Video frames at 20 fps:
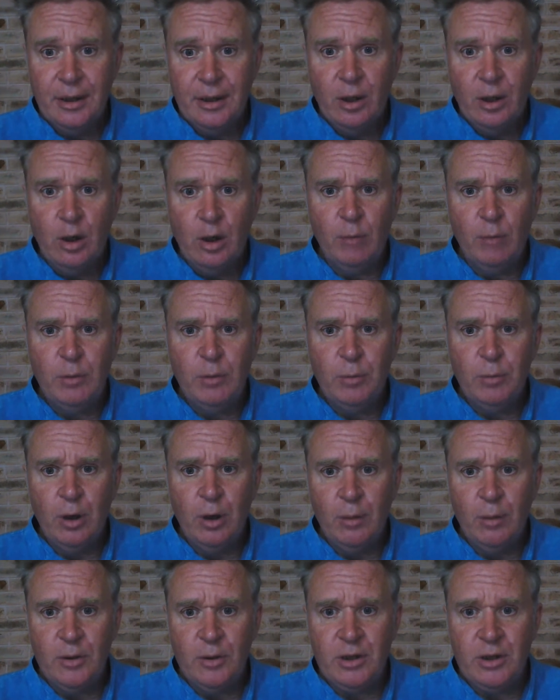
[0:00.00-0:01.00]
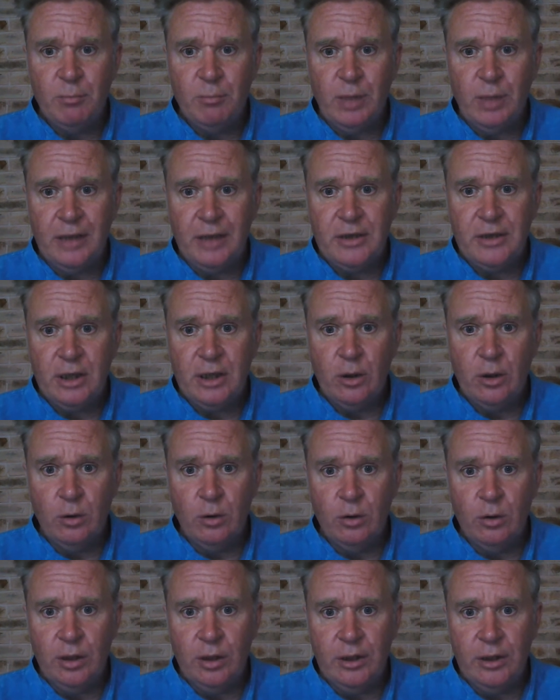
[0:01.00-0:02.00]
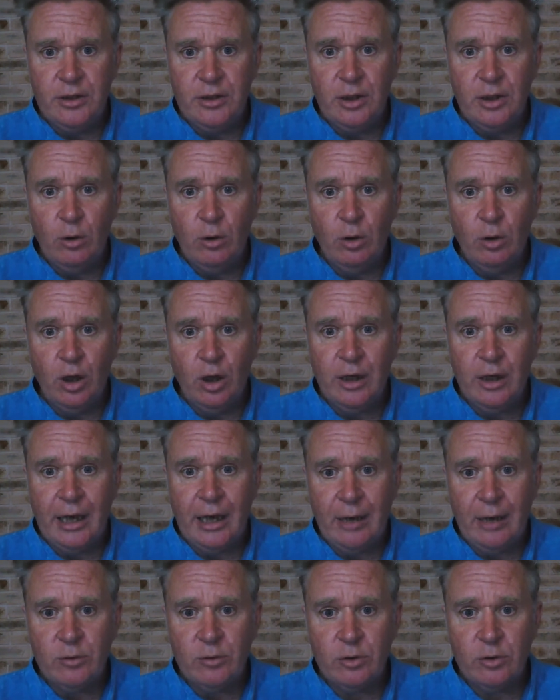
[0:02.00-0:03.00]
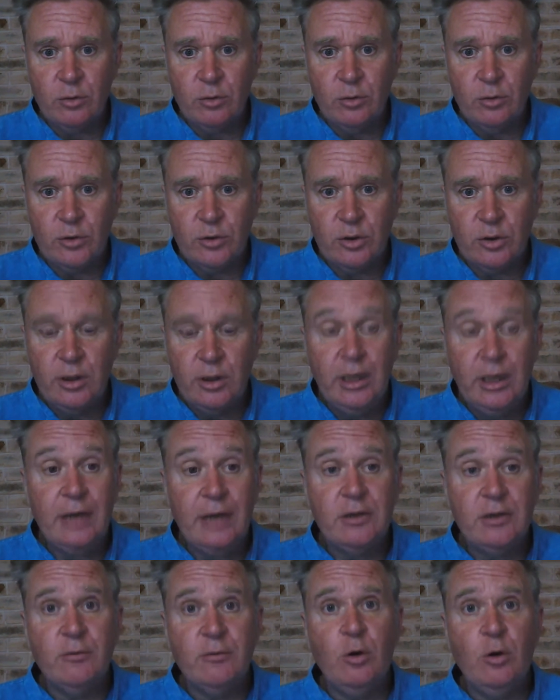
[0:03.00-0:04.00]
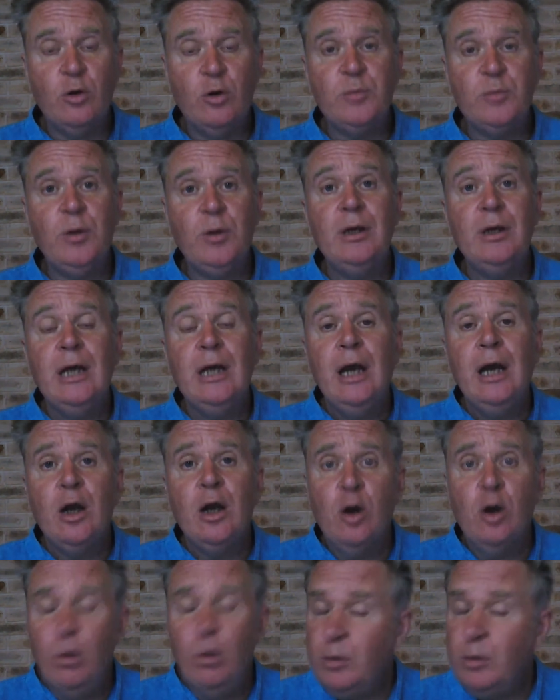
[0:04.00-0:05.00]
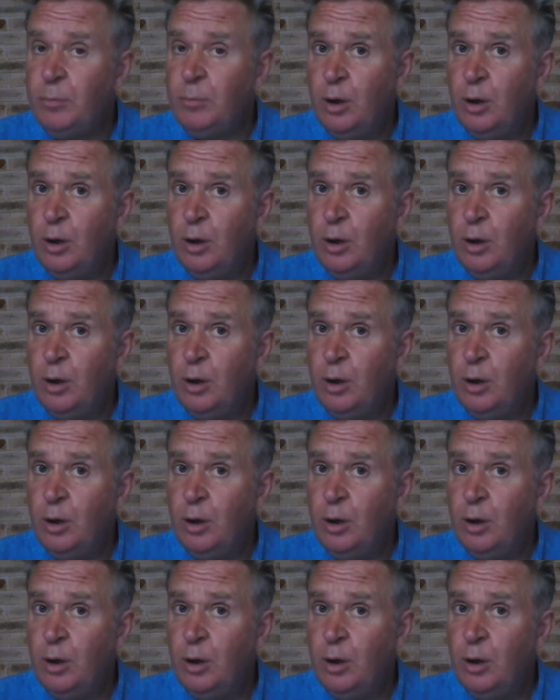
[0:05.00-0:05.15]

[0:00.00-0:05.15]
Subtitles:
Common purpose in planting cult leaders in all our councils. Yes, of course, but common